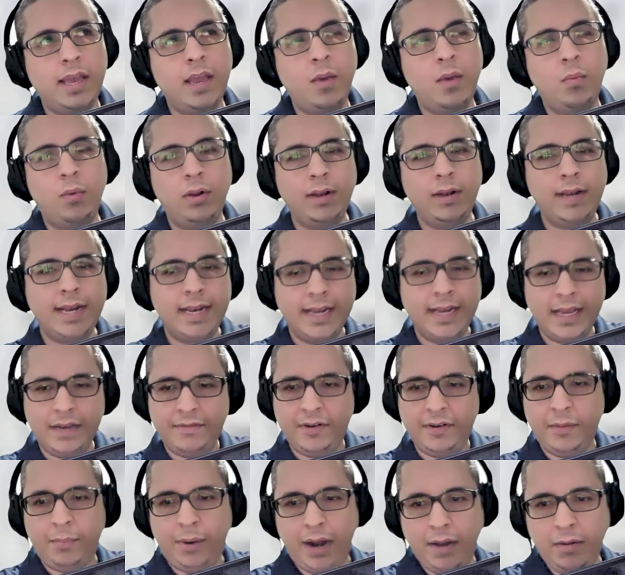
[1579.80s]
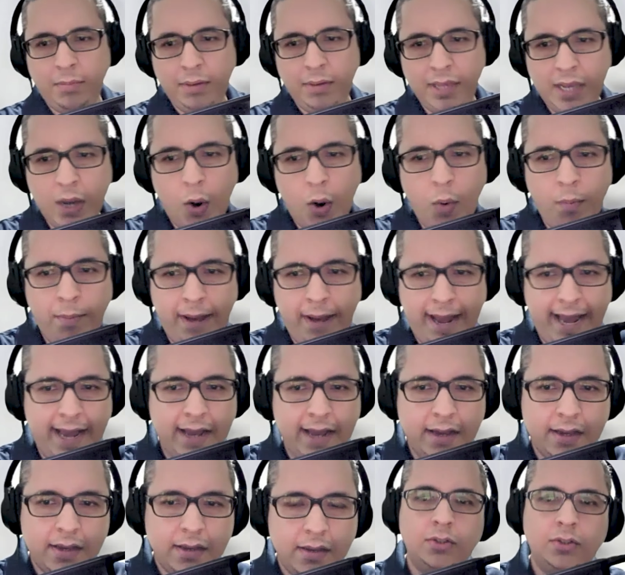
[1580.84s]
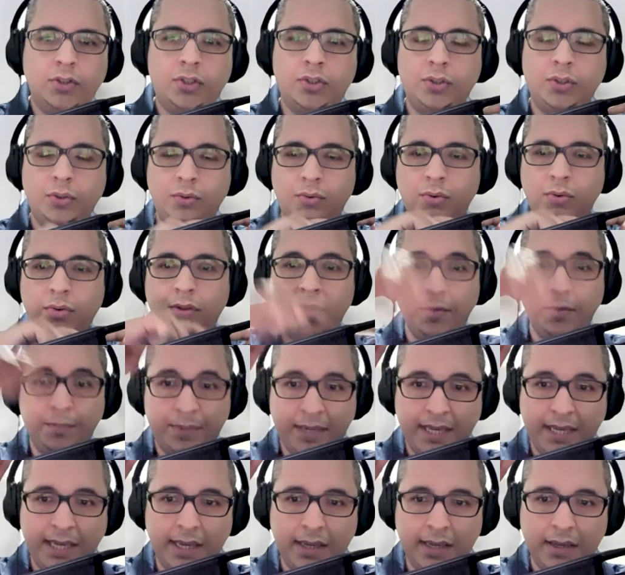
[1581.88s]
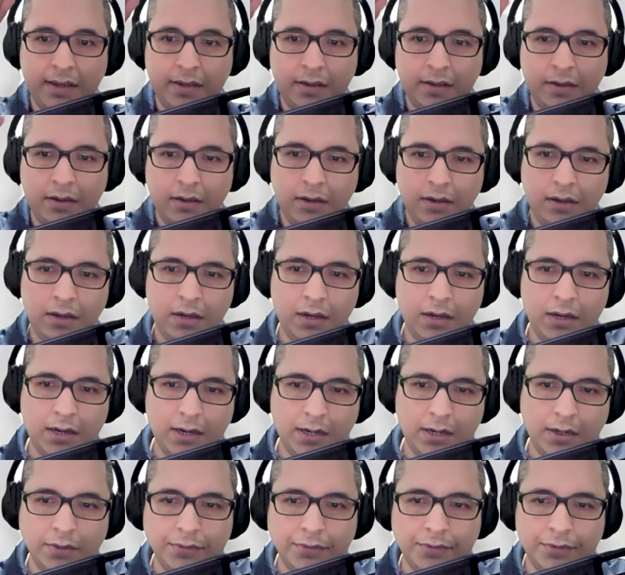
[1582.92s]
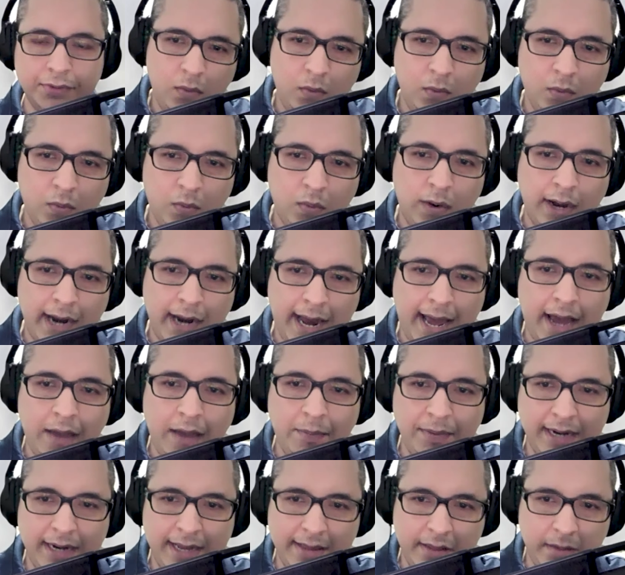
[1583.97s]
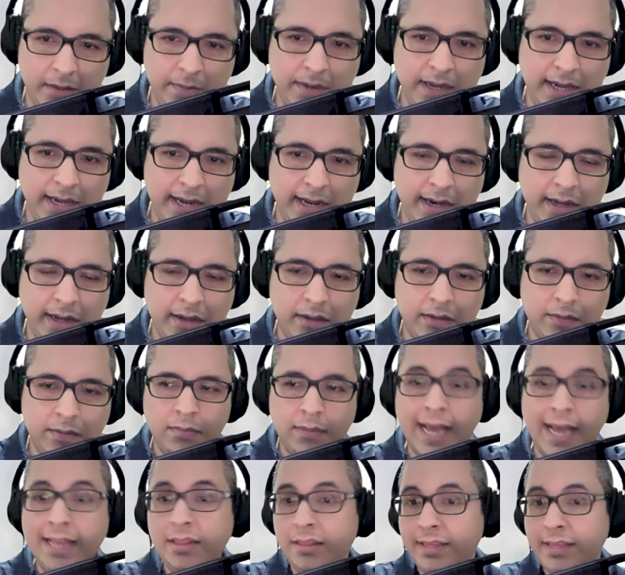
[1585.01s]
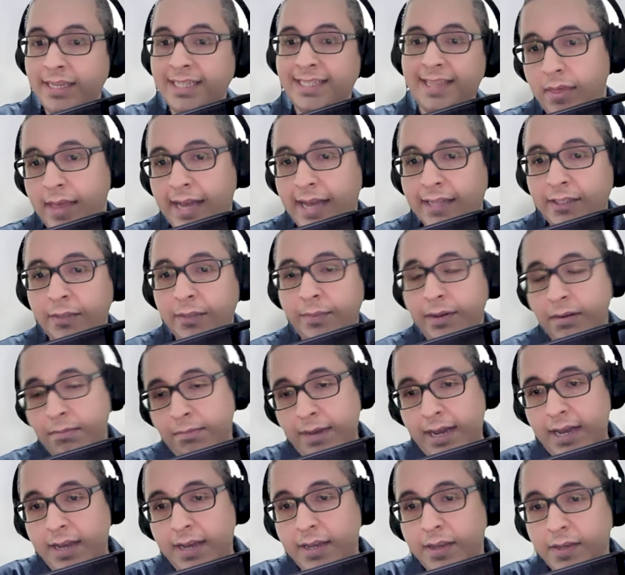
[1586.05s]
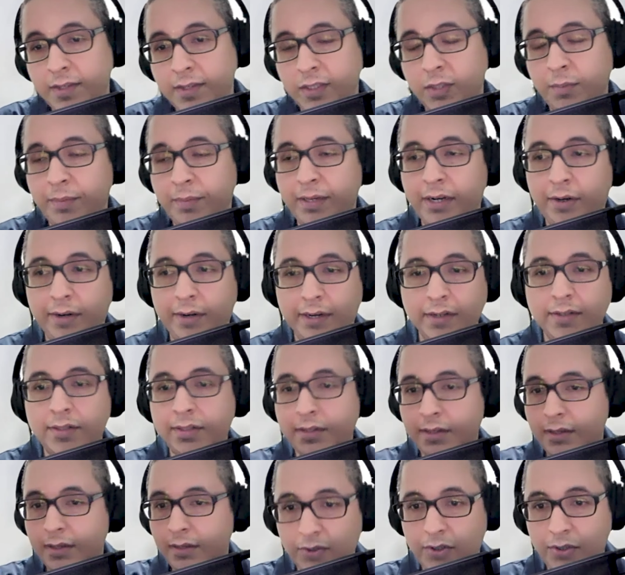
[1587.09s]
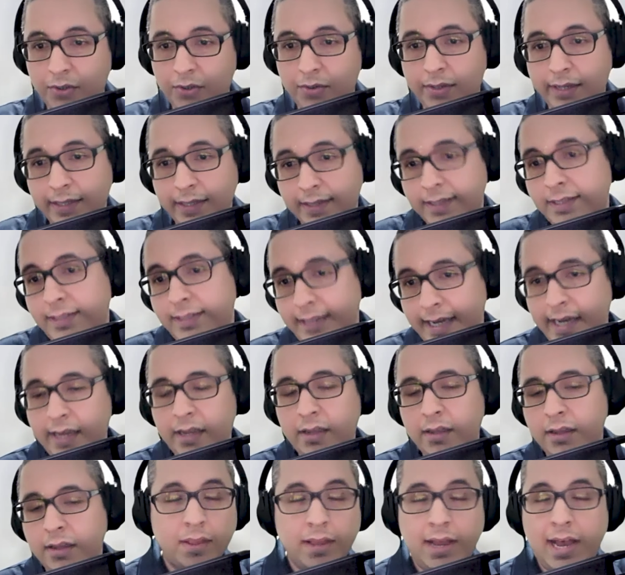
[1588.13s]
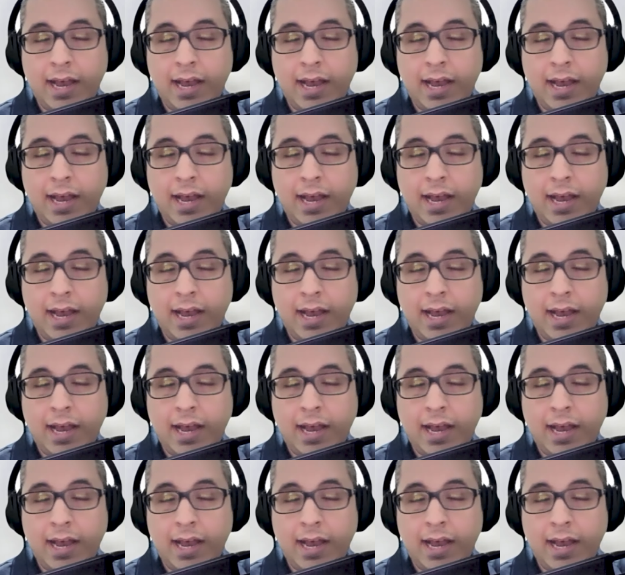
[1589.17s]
it will never probably go back to mm-hmm. the peak of what happened at the beginning. Yeah. At least that's been my experience to this day.